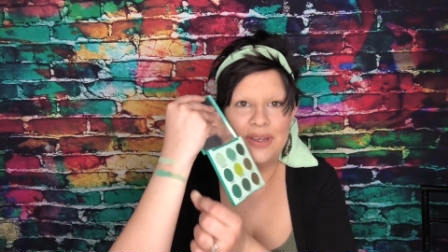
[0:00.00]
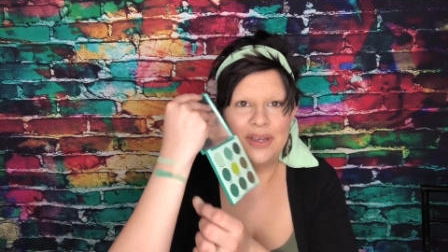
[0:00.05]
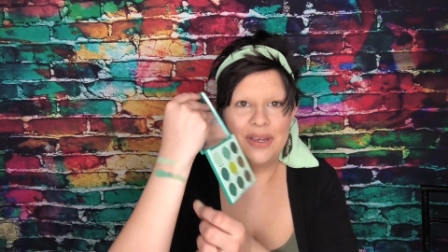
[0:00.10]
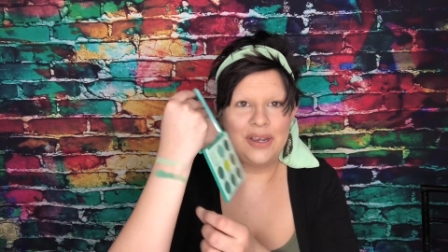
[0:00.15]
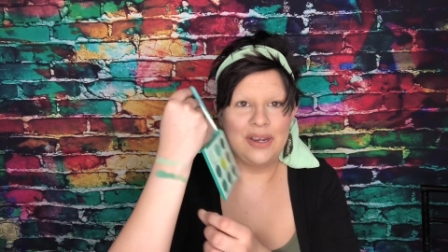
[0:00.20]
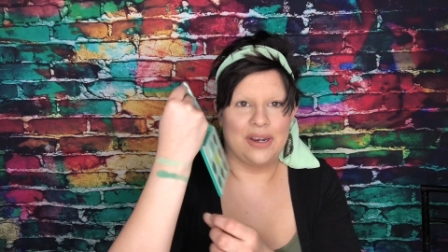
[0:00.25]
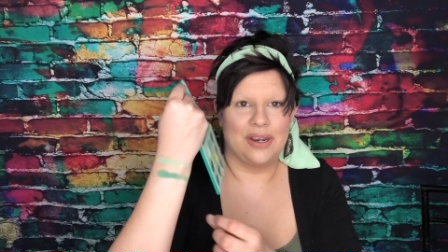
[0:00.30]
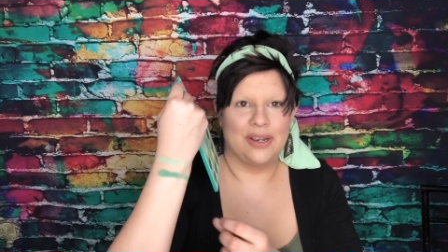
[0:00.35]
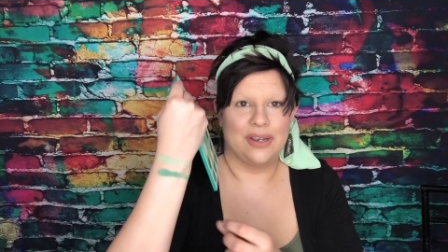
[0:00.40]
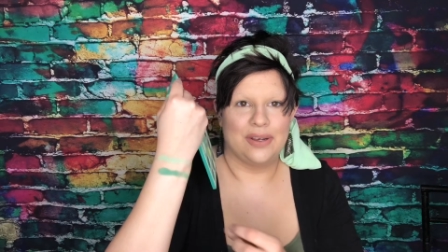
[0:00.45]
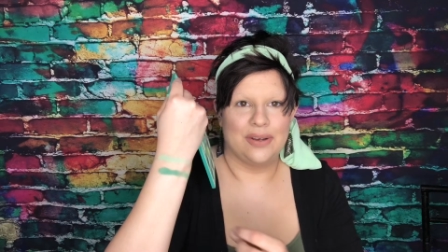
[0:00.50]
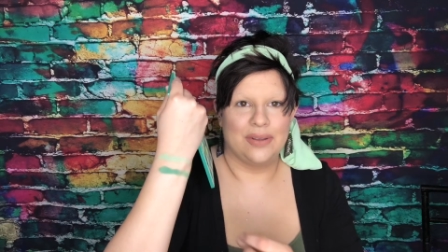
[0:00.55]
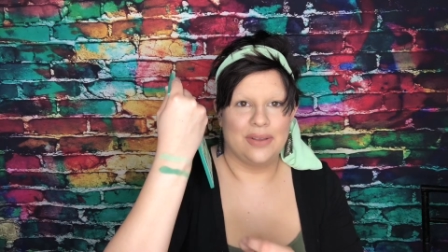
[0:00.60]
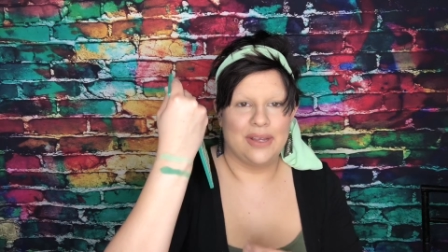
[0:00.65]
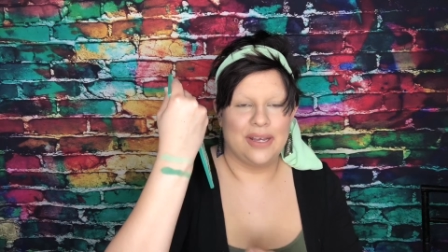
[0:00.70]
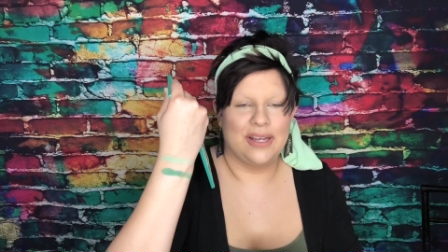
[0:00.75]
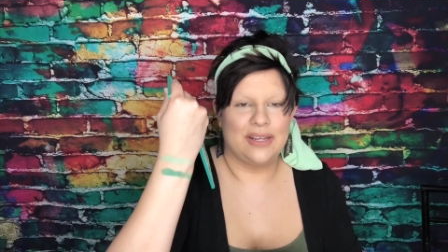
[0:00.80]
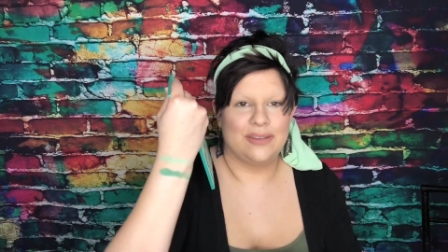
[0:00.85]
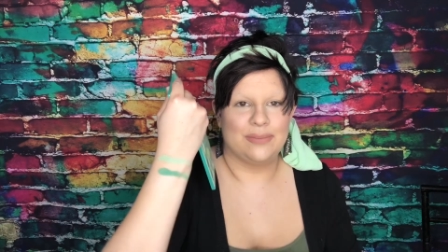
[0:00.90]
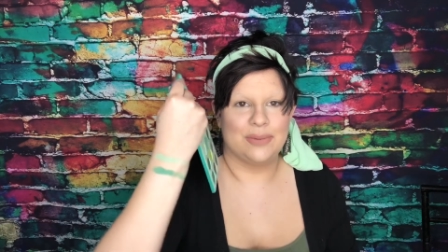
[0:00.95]
There you go.
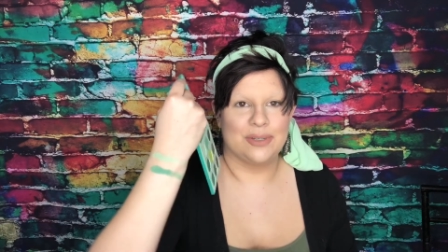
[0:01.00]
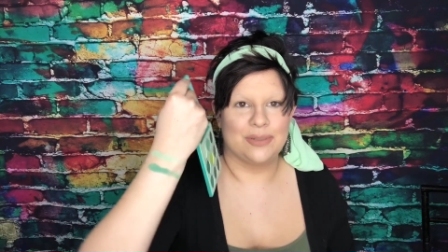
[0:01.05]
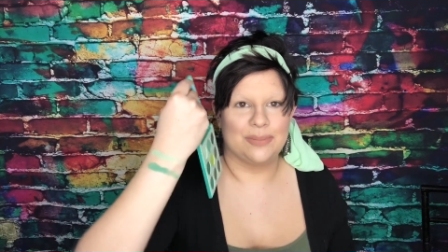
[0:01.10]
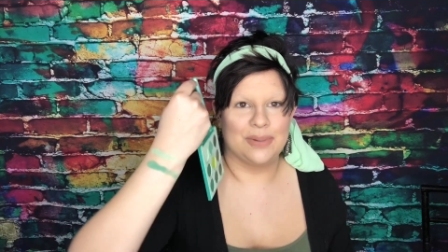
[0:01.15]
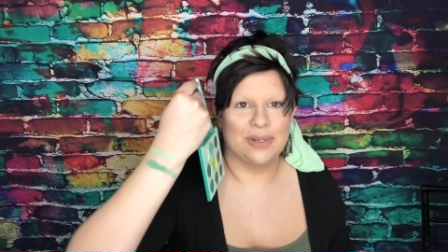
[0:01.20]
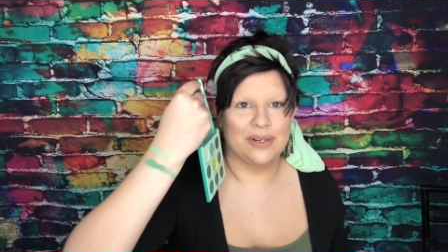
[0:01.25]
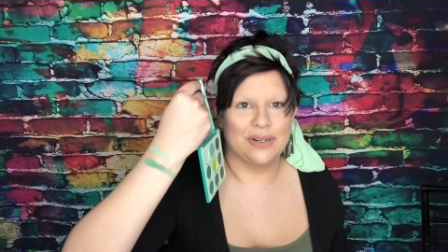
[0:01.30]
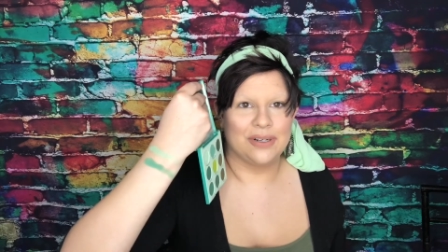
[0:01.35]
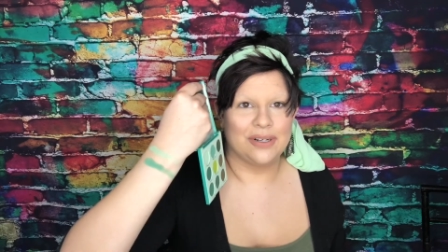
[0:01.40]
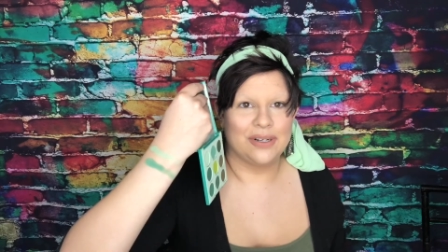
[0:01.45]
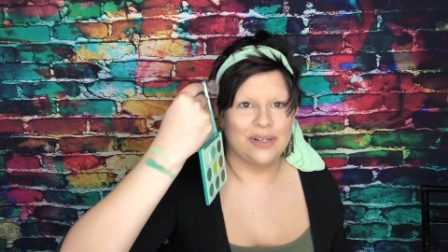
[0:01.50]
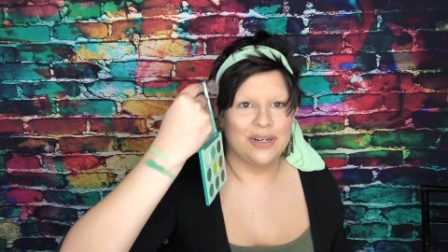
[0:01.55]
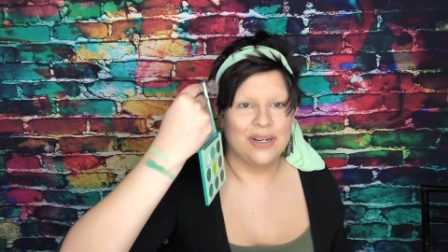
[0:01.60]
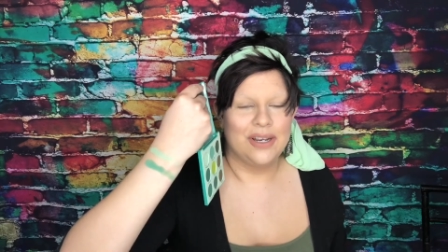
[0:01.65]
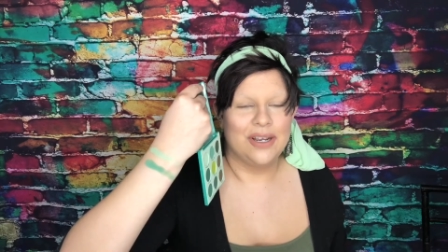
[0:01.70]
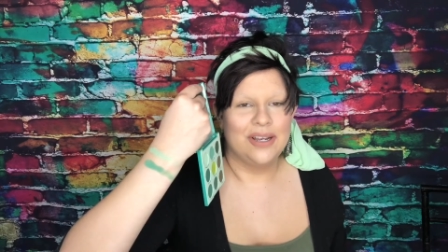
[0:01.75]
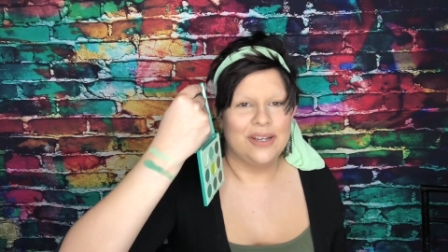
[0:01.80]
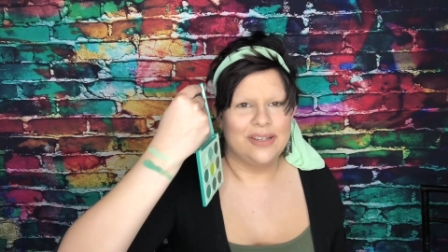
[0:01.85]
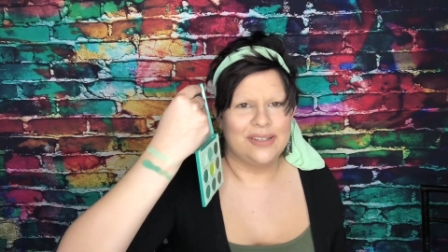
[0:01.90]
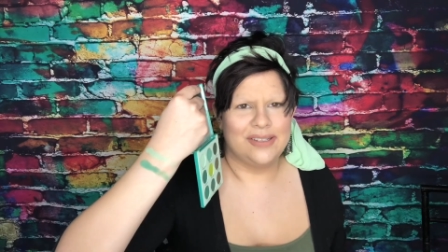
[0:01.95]
That's much better.
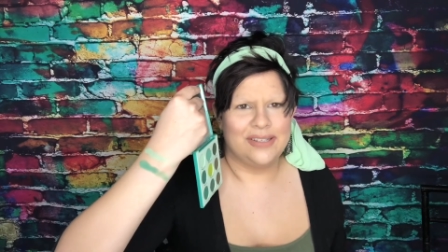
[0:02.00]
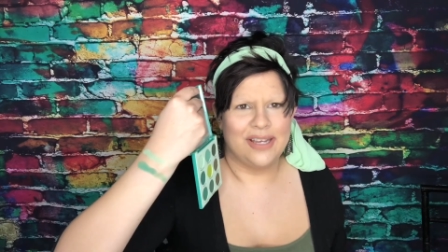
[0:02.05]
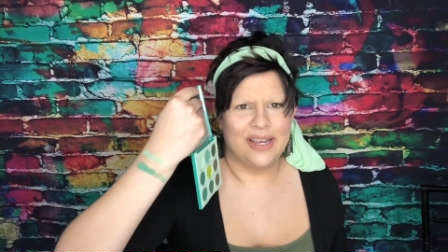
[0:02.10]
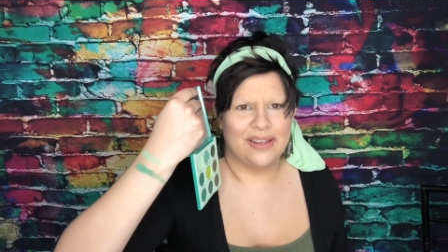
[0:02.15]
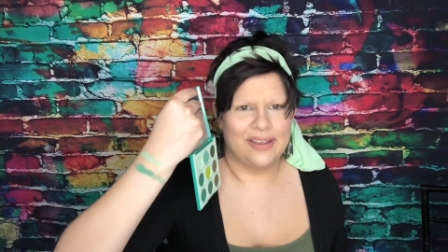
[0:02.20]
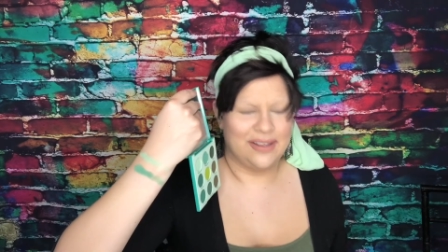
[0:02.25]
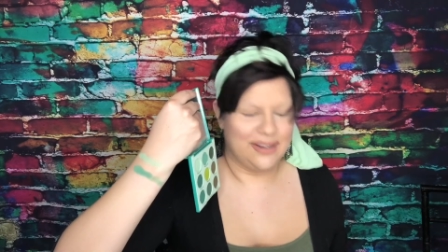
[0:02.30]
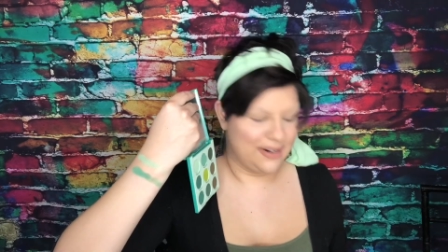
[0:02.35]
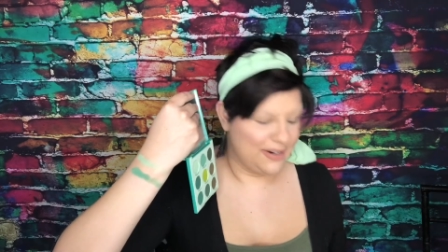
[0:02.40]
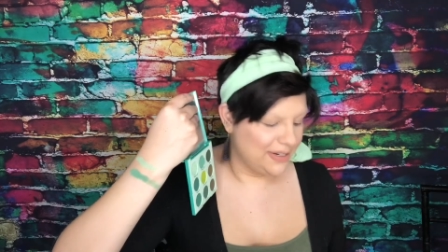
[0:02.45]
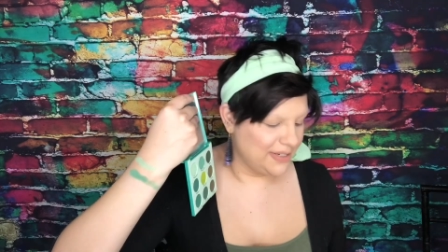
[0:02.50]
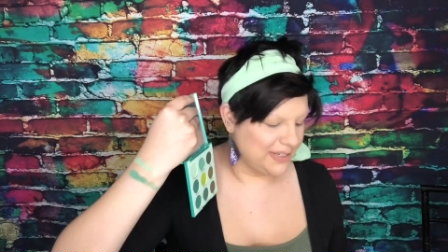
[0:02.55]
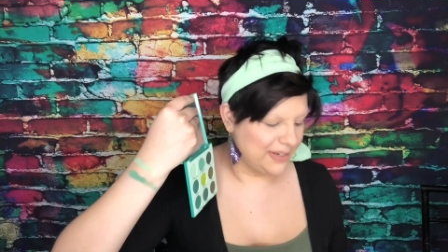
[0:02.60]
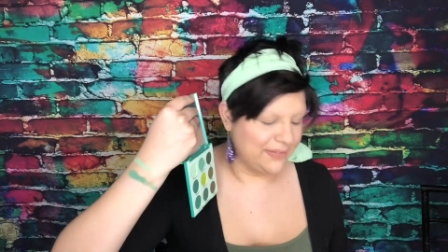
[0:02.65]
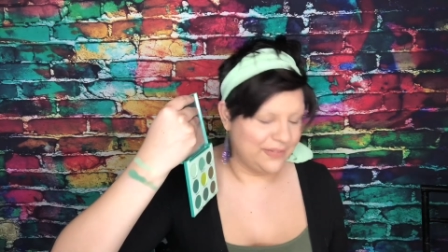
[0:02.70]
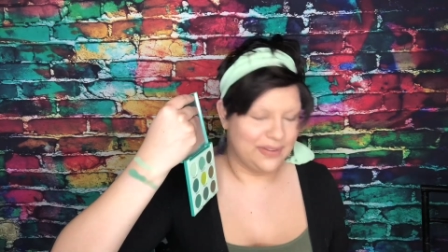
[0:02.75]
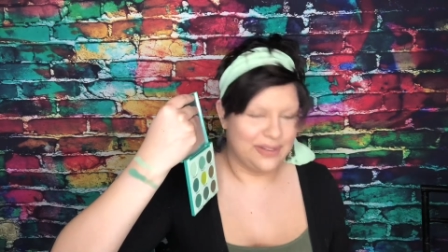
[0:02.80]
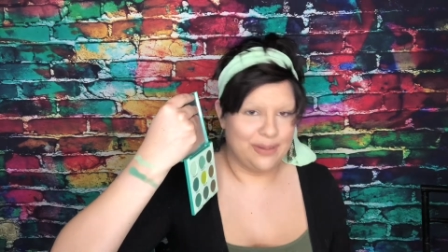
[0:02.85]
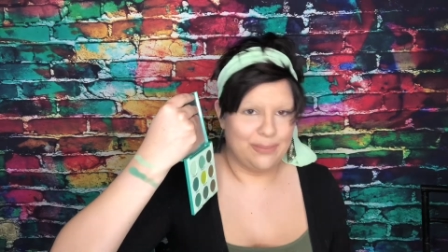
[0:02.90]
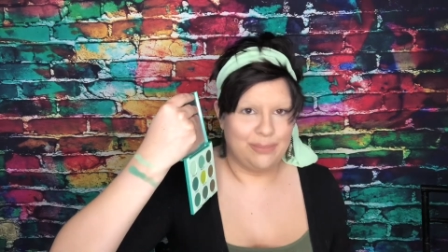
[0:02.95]
So yeah, they are
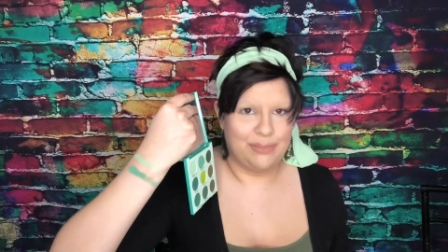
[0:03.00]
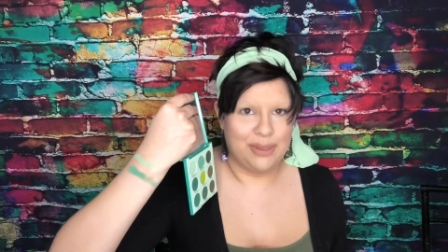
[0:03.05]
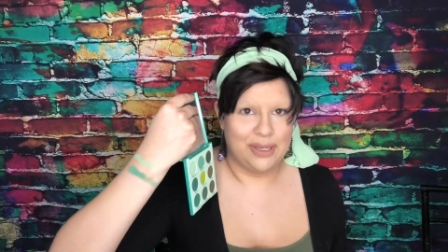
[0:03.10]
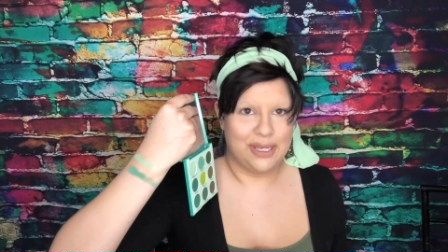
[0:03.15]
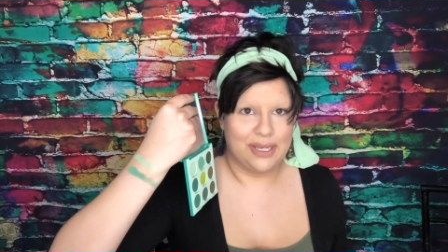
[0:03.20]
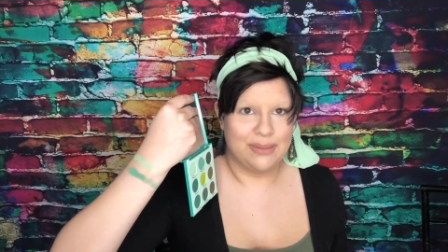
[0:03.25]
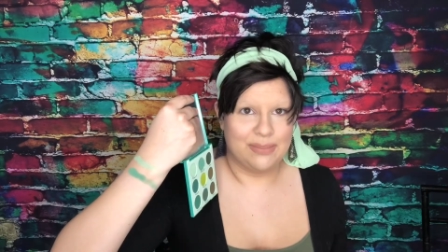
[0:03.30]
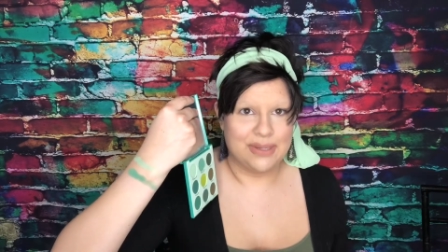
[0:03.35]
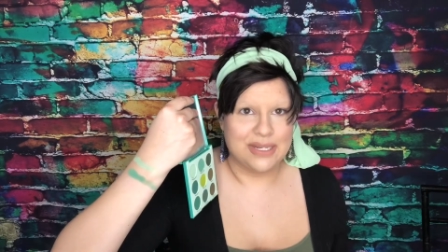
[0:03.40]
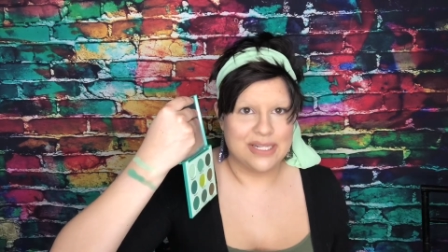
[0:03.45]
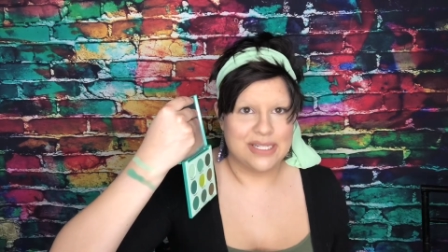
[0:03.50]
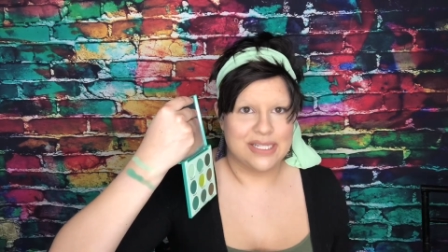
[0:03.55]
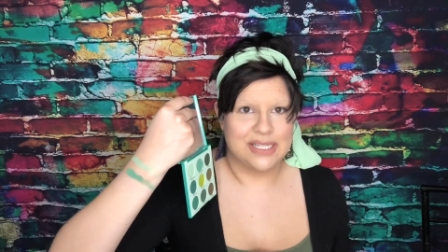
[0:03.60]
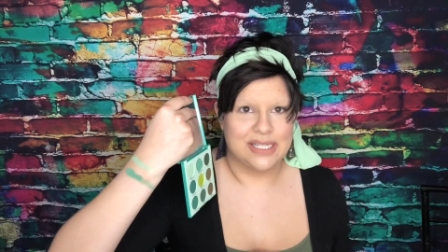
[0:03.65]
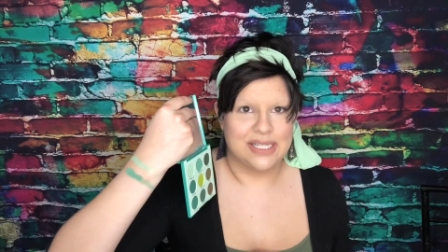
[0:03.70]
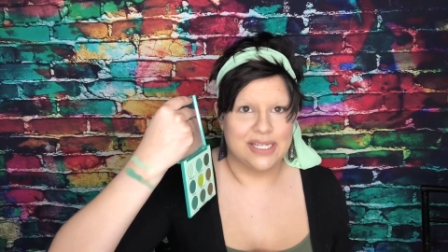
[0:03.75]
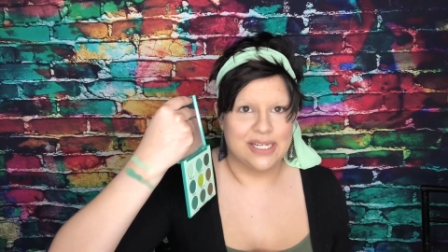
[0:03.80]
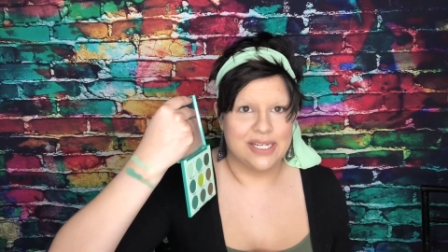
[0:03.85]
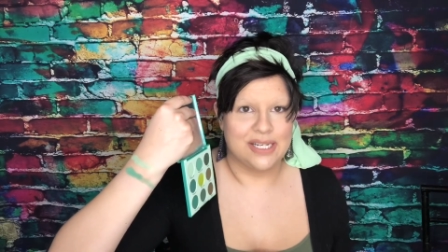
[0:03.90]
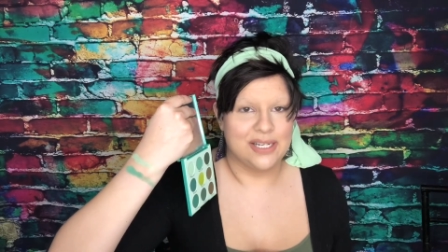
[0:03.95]
definitely
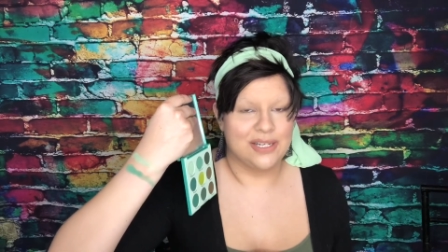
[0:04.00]
pigmented.